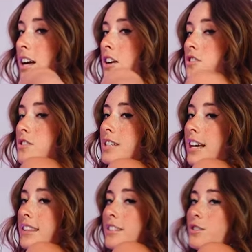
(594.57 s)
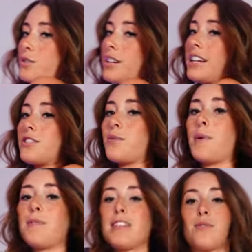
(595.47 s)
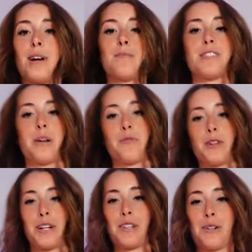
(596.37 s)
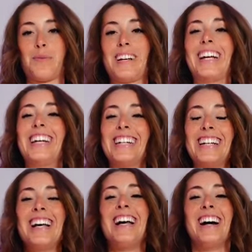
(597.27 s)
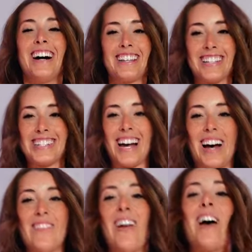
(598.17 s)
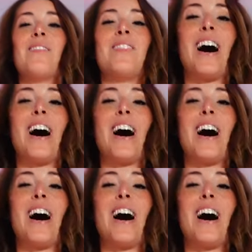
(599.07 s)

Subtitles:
And also the tight is too tight, so maybe that's why I'm suffering a little bit on the top. But